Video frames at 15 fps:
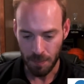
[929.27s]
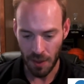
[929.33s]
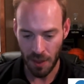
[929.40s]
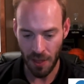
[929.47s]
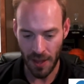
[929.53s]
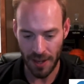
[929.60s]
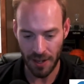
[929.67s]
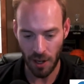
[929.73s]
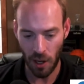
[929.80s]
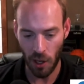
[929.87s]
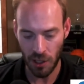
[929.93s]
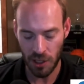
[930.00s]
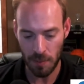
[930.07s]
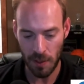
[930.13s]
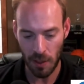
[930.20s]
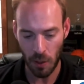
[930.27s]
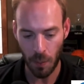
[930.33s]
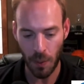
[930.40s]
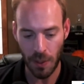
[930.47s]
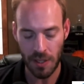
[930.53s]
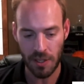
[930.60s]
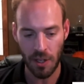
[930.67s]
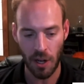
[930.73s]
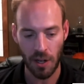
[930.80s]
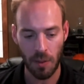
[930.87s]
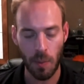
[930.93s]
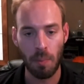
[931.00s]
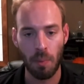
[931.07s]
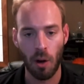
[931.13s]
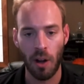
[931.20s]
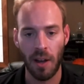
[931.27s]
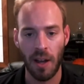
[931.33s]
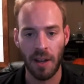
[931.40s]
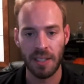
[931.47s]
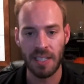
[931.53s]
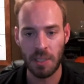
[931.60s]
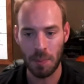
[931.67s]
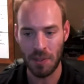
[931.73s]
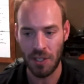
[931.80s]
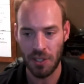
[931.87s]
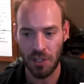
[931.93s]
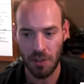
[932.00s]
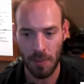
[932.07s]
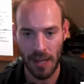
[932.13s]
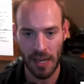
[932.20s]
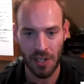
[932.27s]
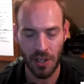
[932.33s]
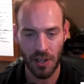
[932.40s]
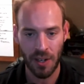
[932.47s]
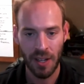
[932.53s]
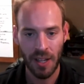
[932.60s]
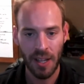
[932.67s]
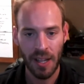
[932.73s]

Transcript: Then ultimately we brought on a dispositions manager.